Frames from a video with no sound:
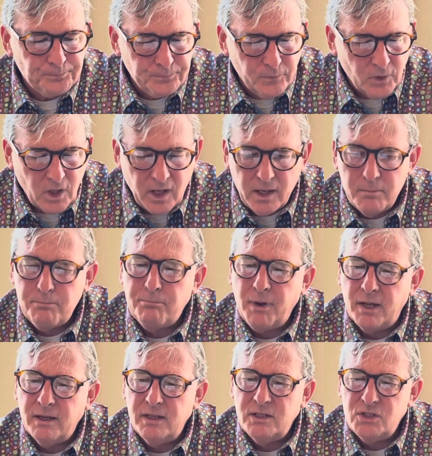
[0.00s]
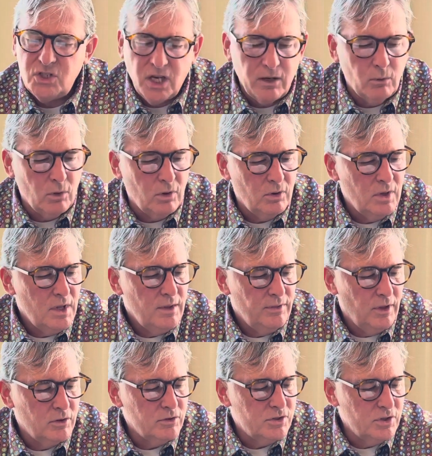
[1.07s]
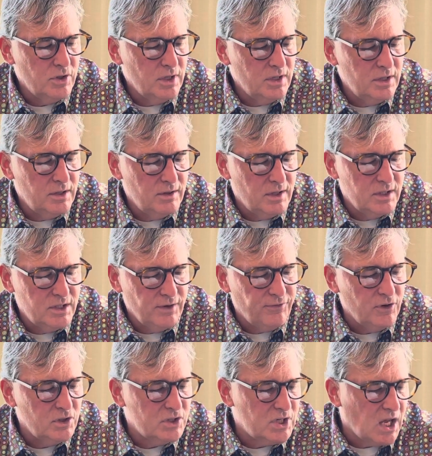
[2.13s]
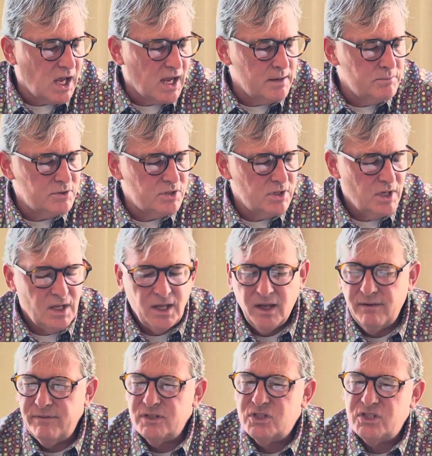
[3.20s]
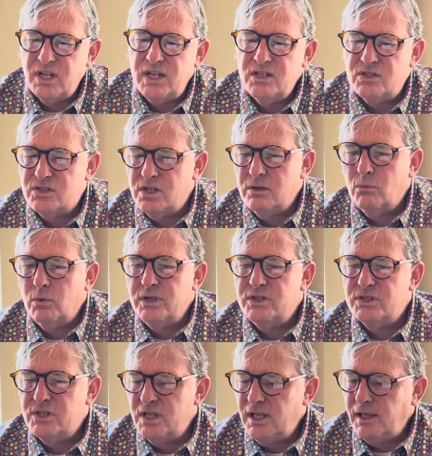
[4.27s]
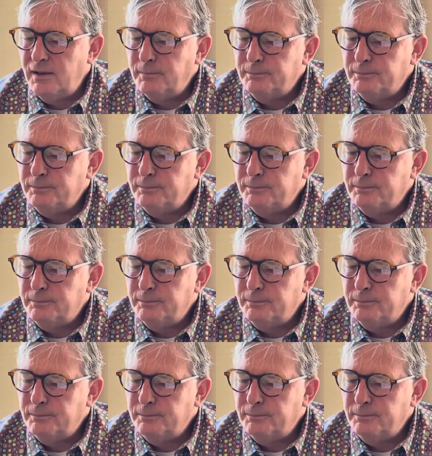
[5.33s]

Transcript: Okay, but in general, those are the different types of estates that we see.